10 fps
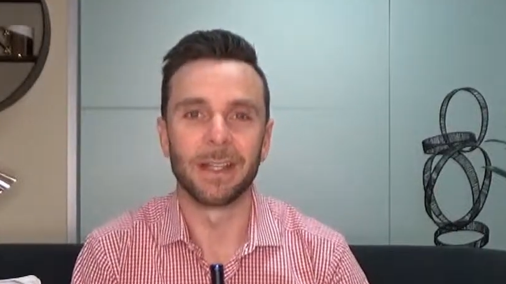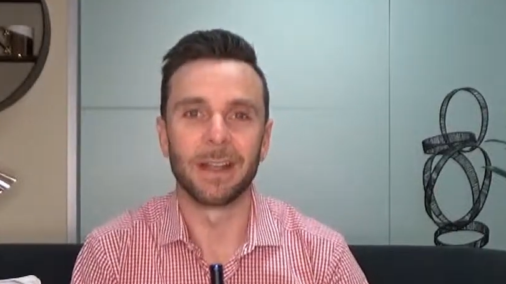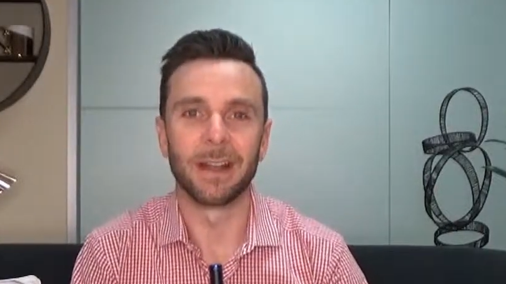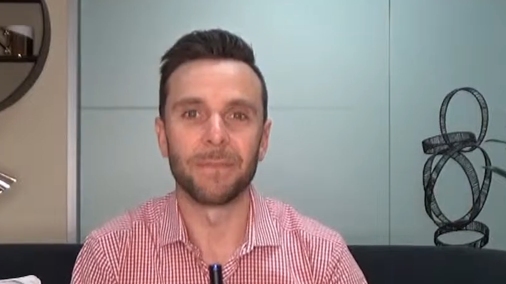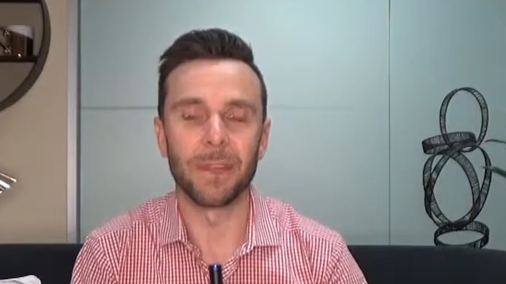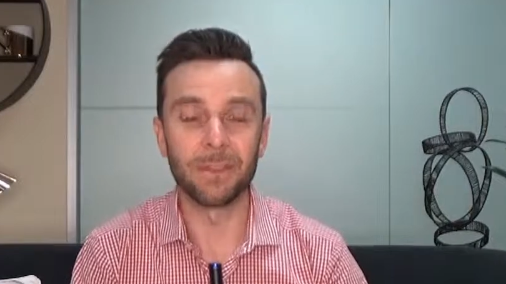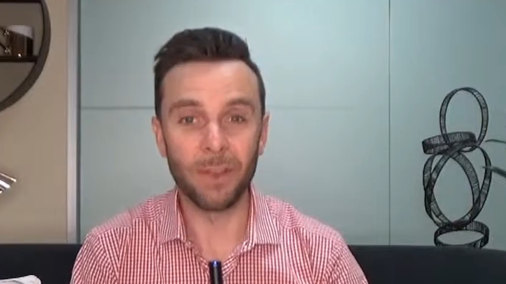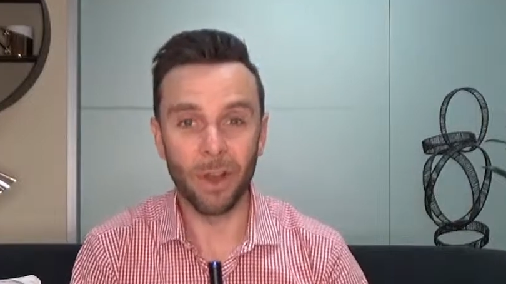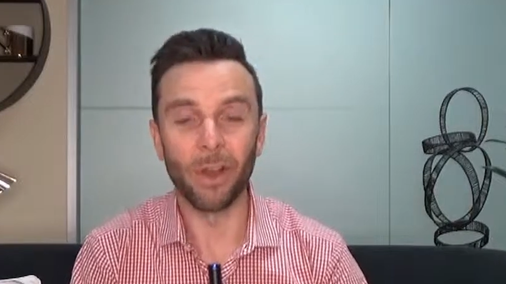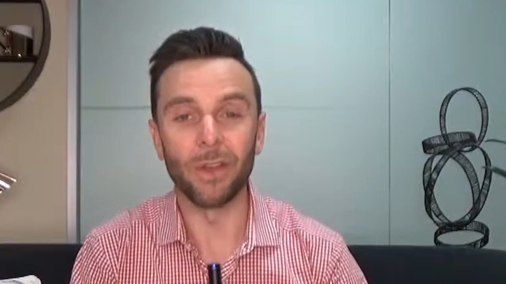that
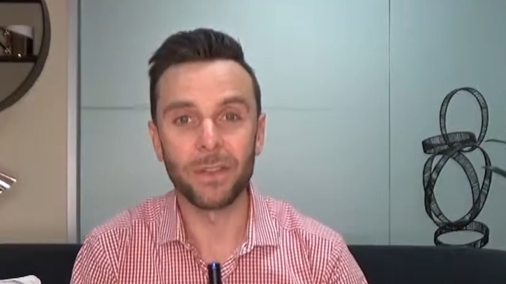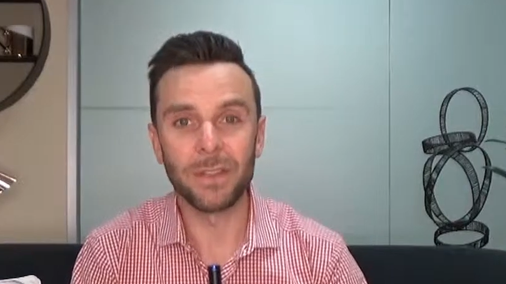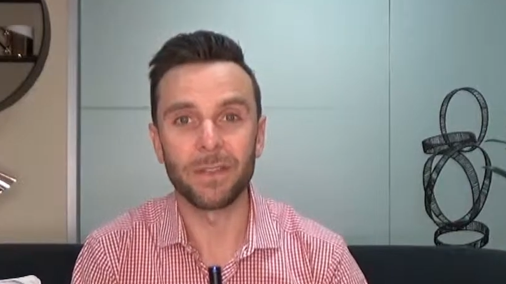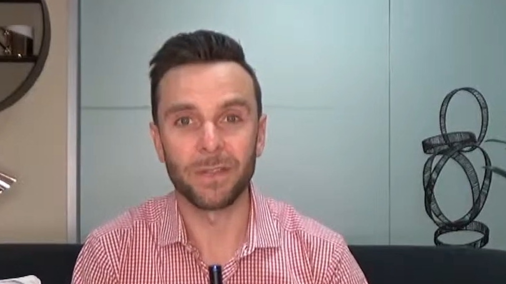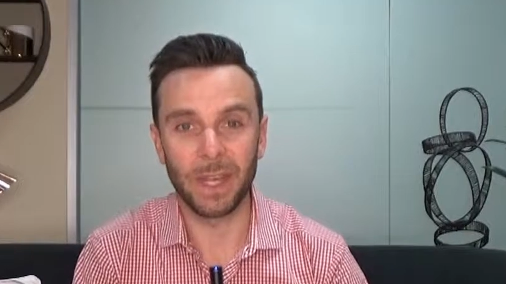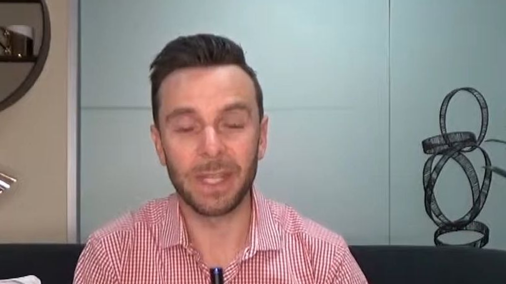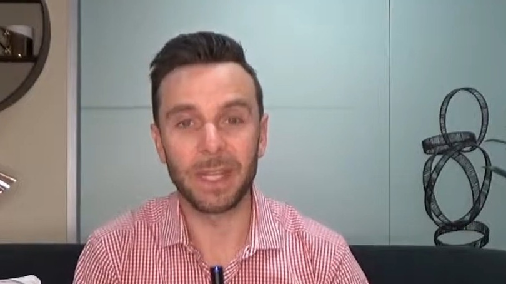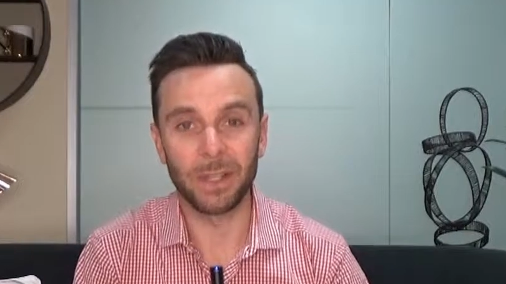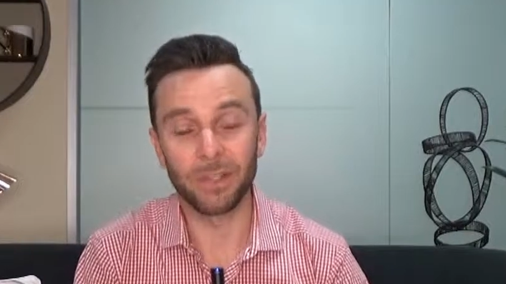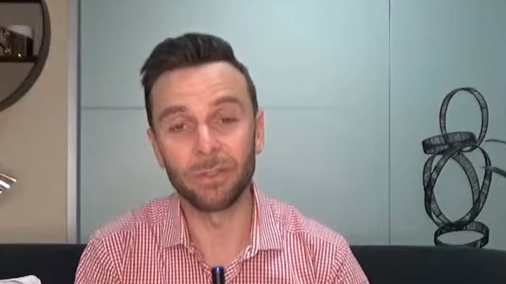knows if they
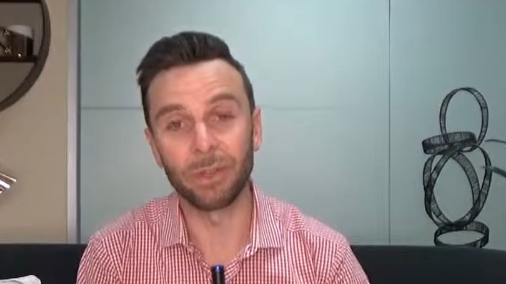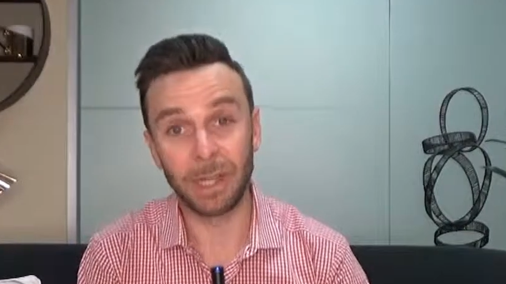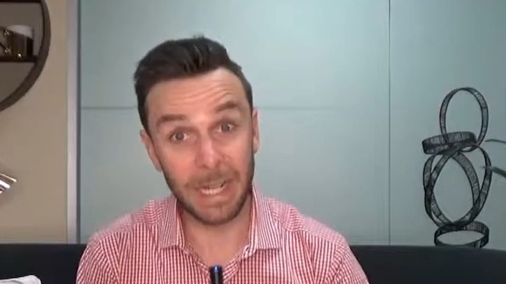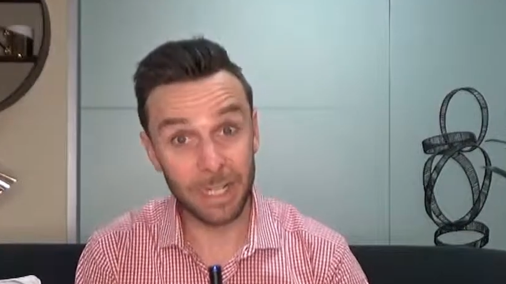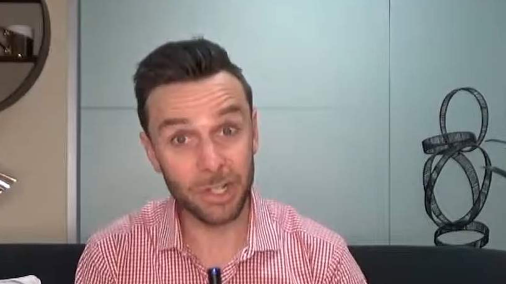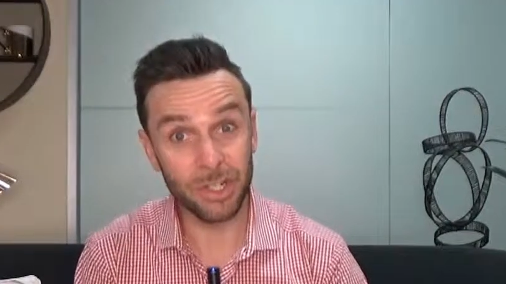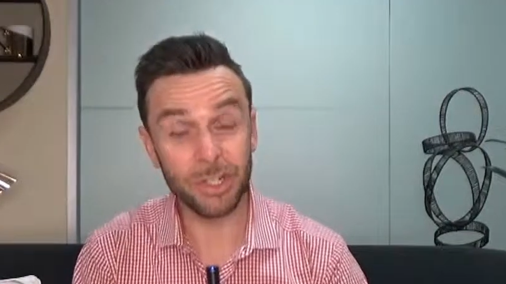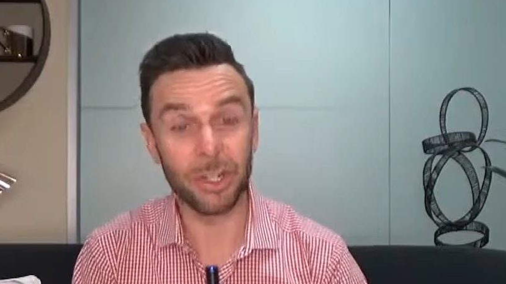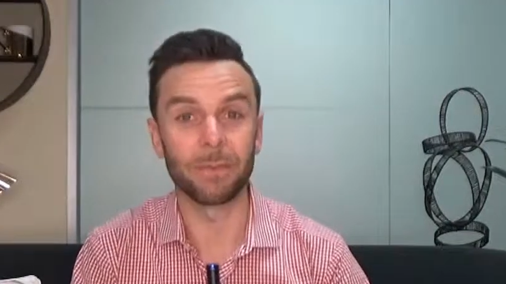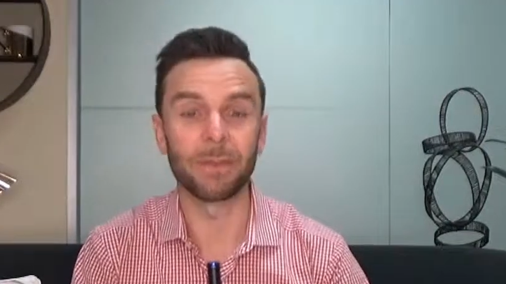get a good
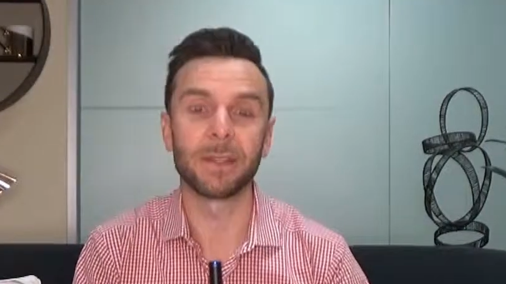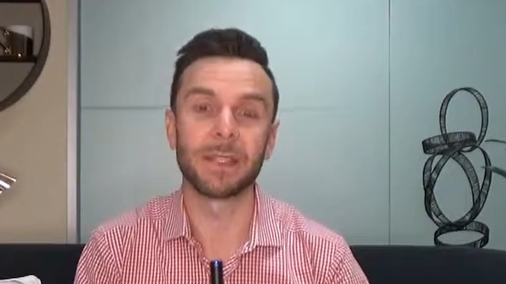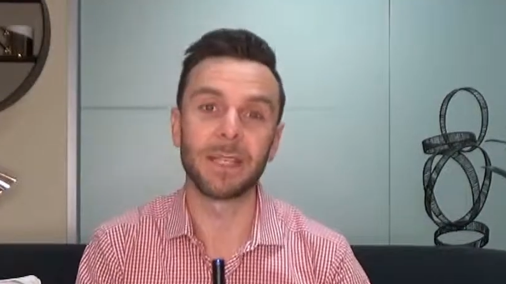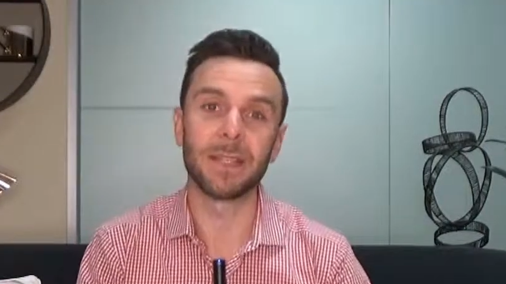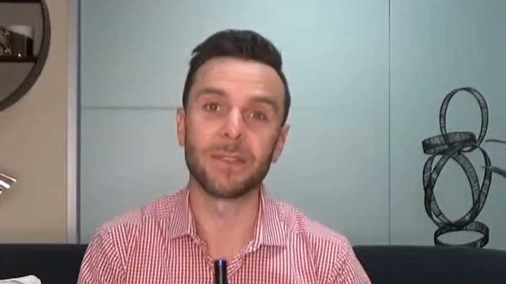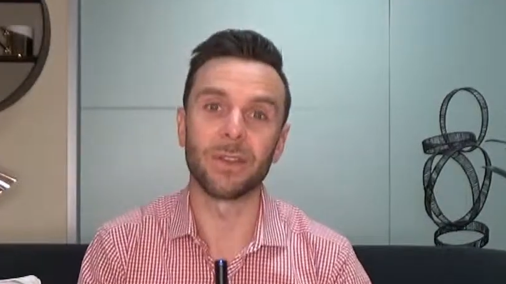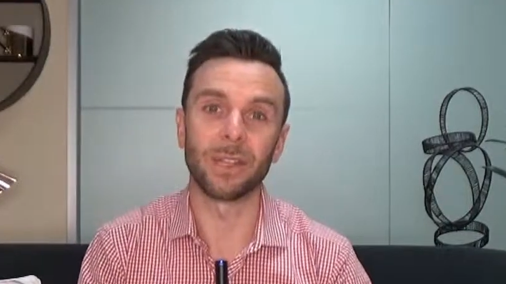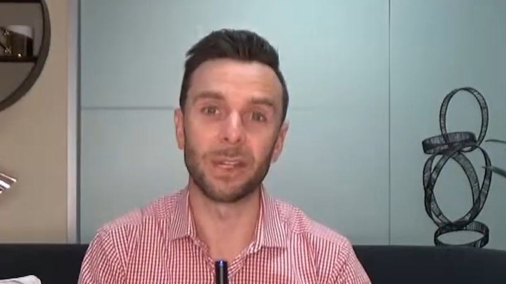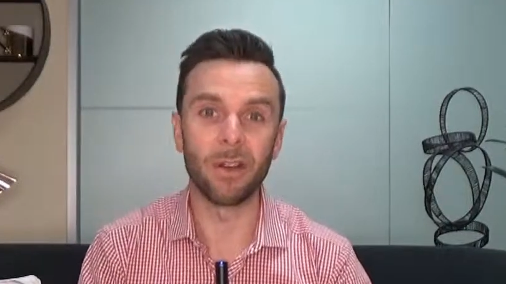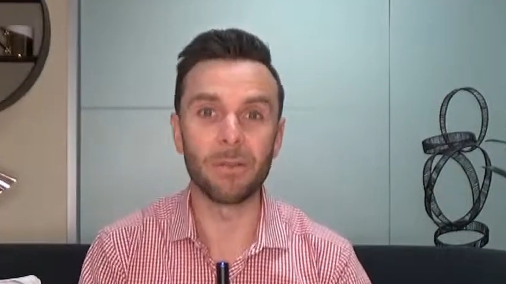relationship with the kids
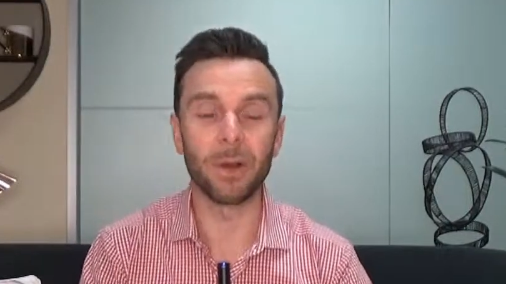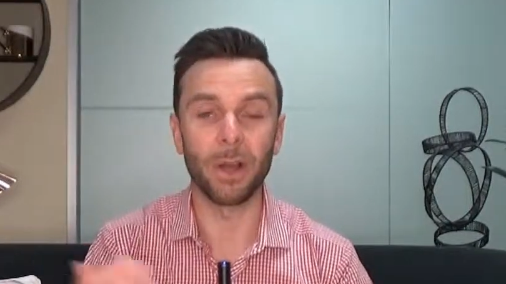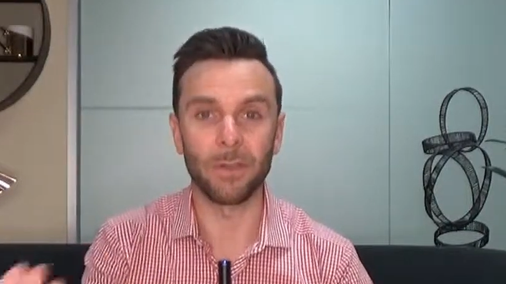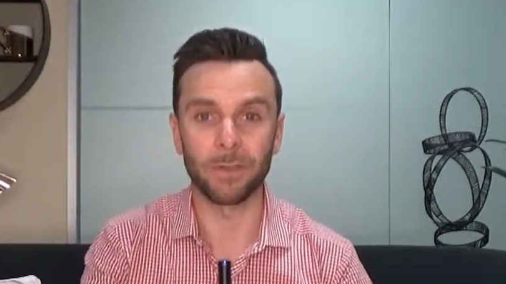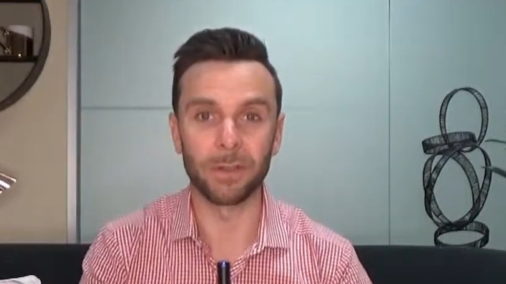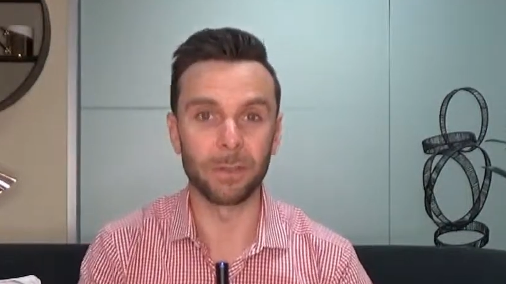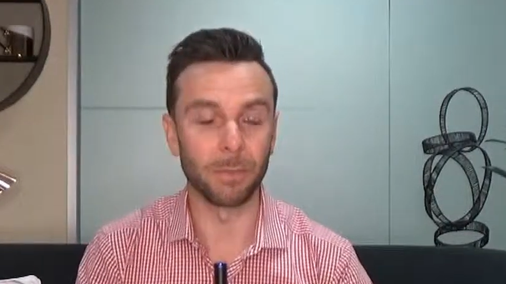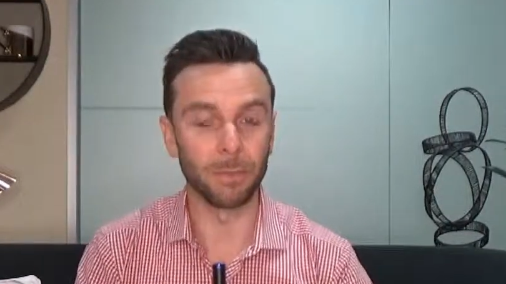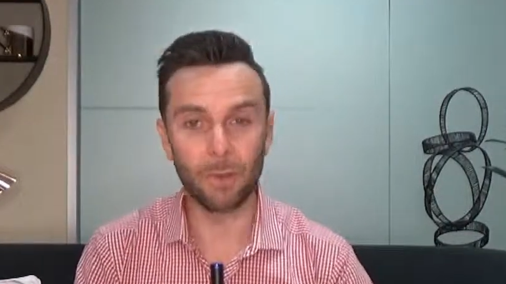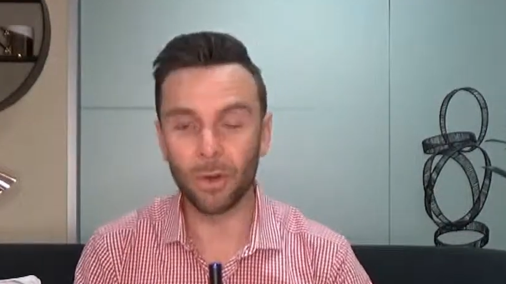early on by offering them
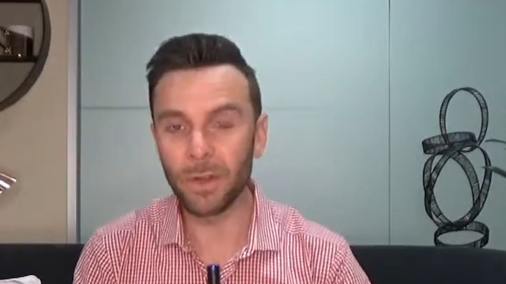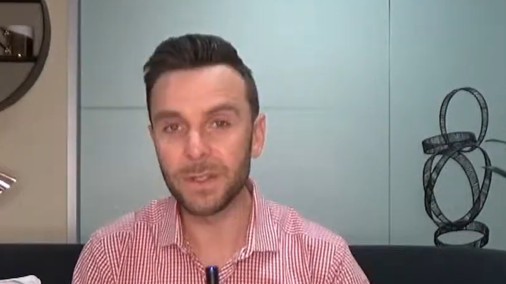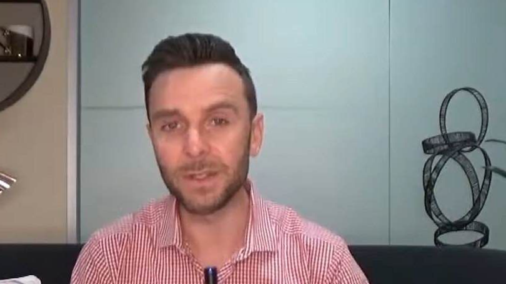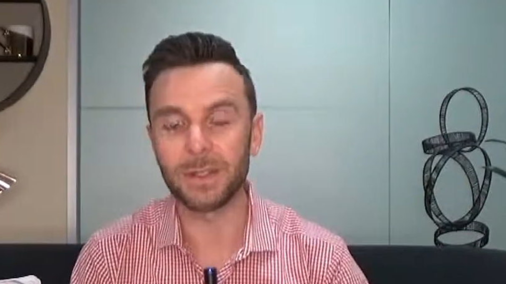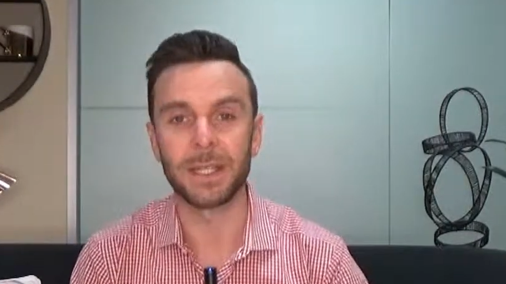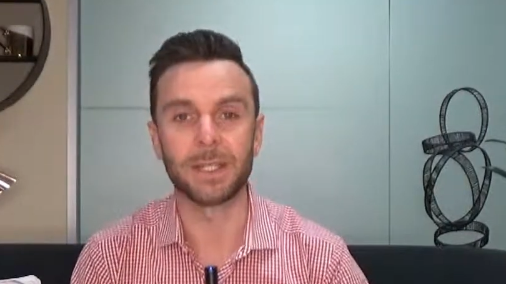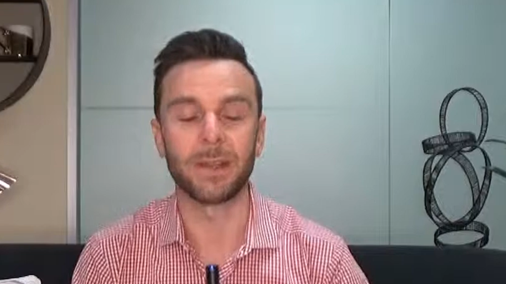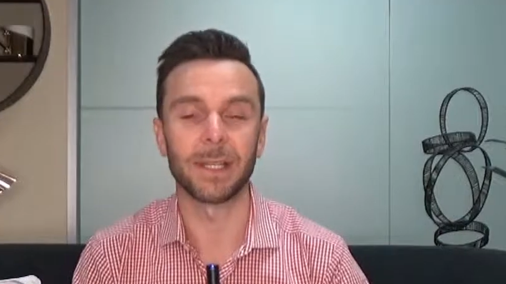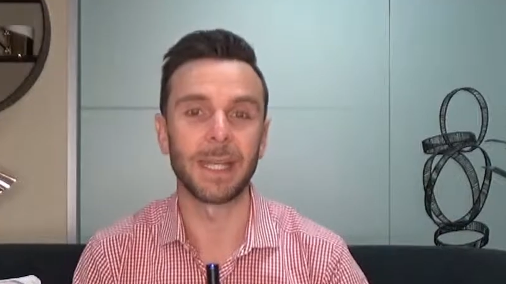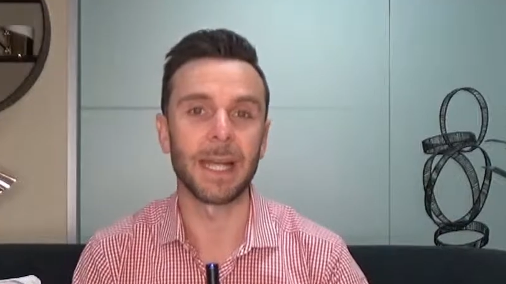rewards and things
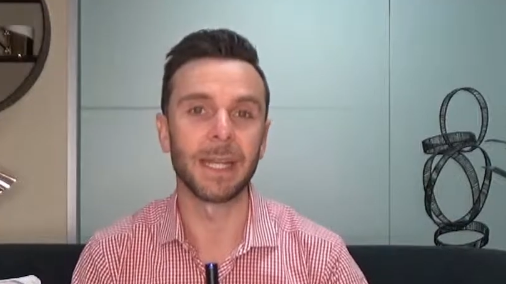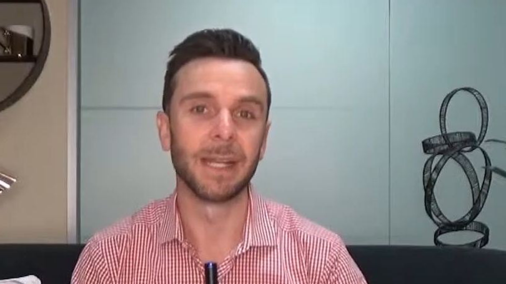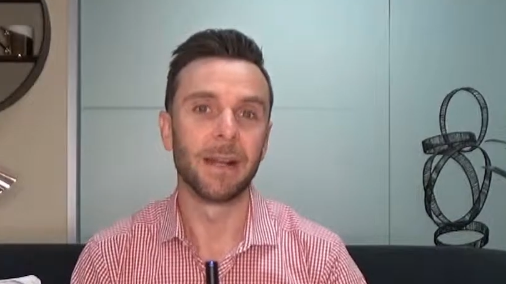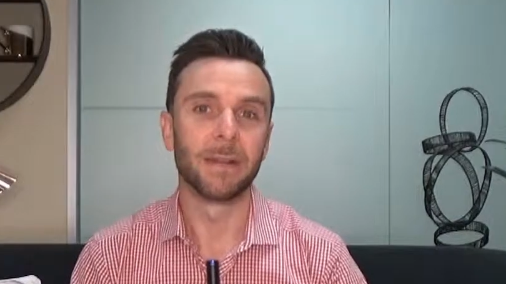like that,